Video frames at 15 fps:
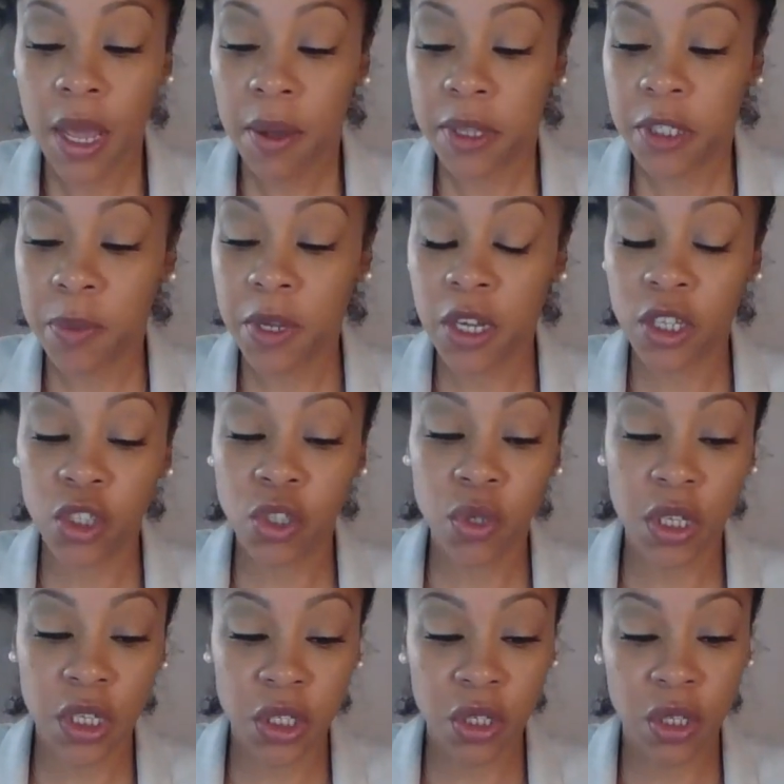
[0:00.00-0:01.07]
It's because you
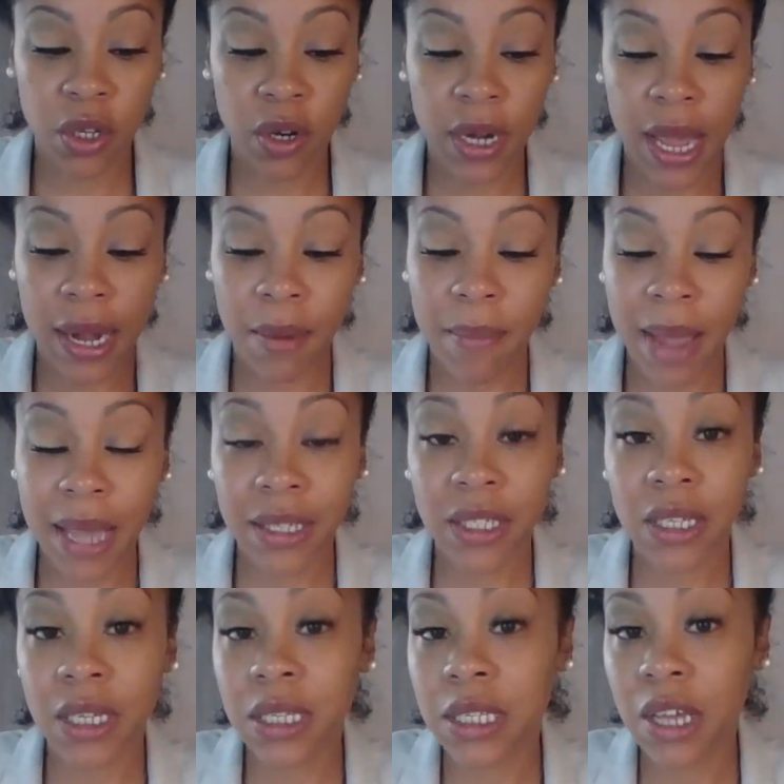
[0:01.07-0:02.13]
need to learn how to master
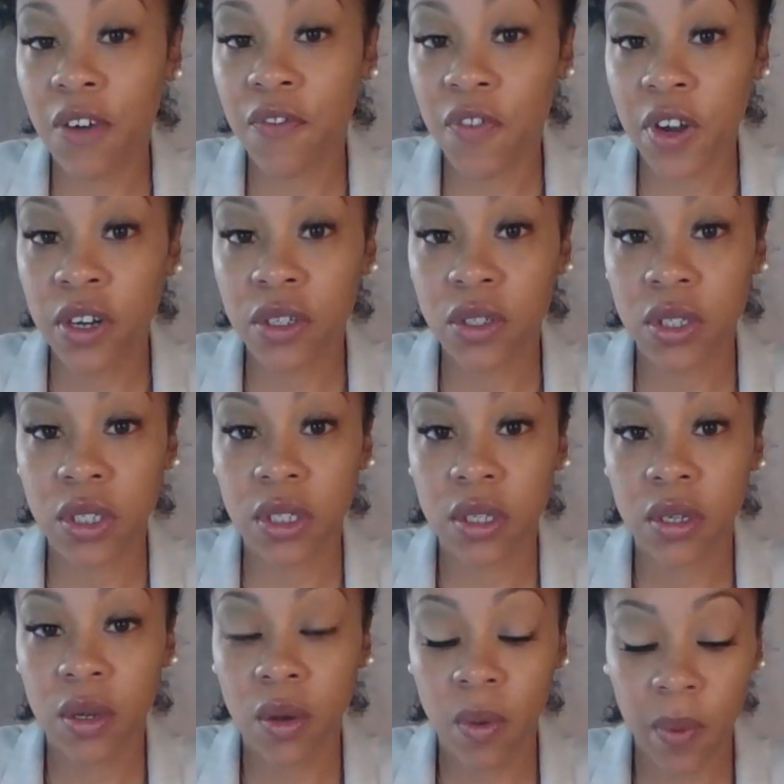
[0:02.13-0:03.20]
yourself first,
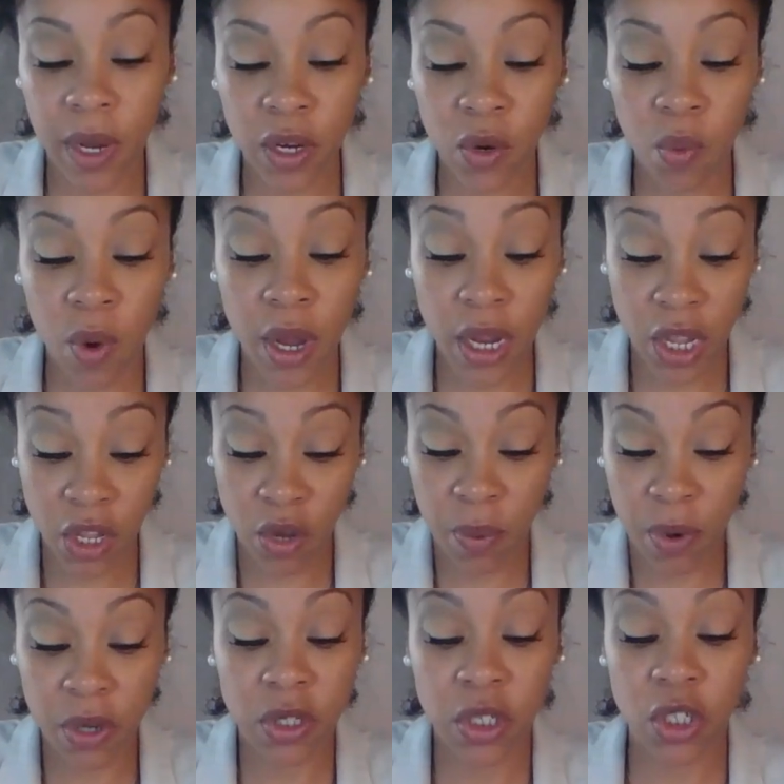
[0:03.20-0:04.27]
what you want. And your
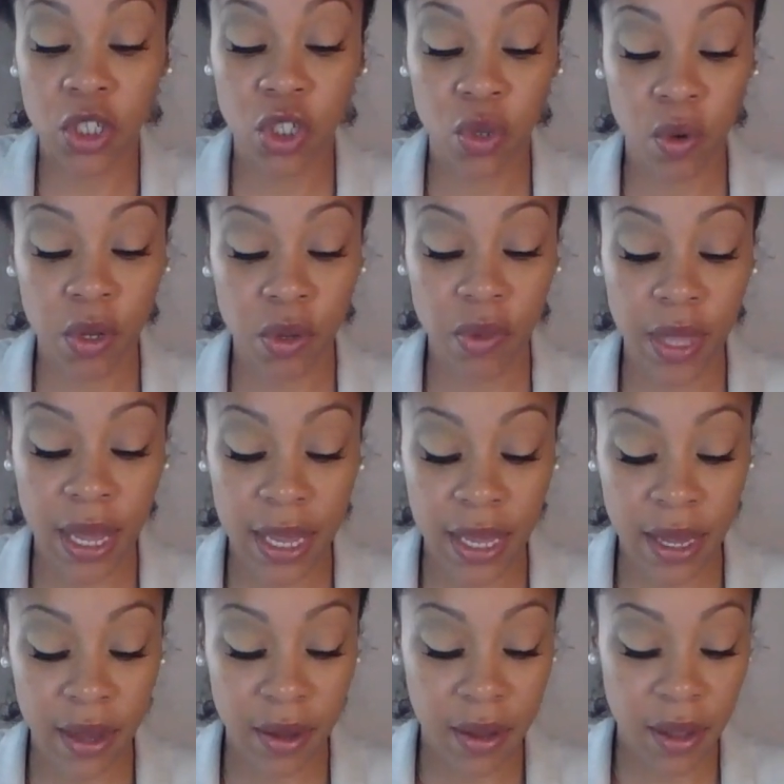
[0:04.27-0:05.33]
person is showing you that
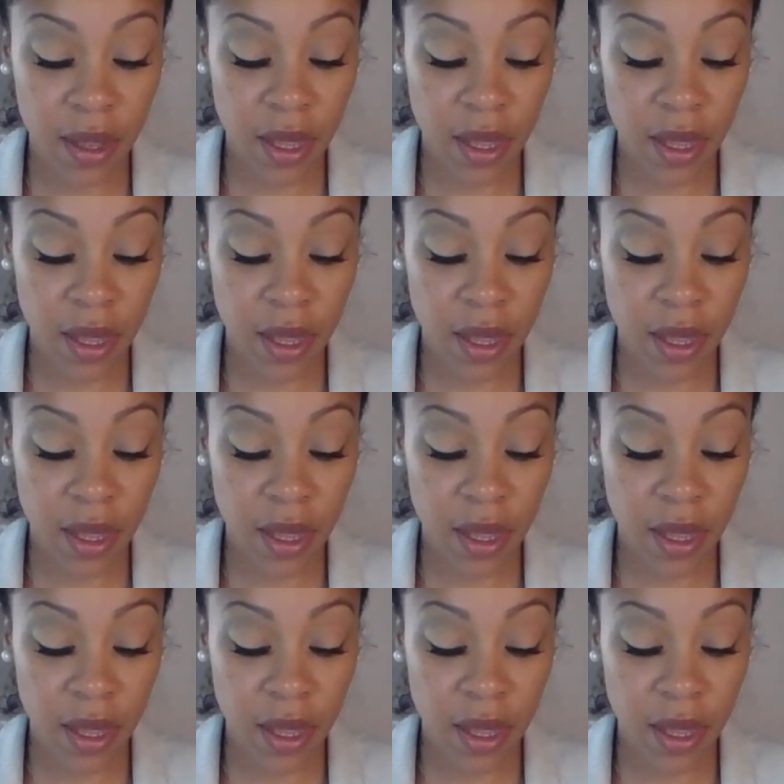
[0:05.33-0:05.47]
here.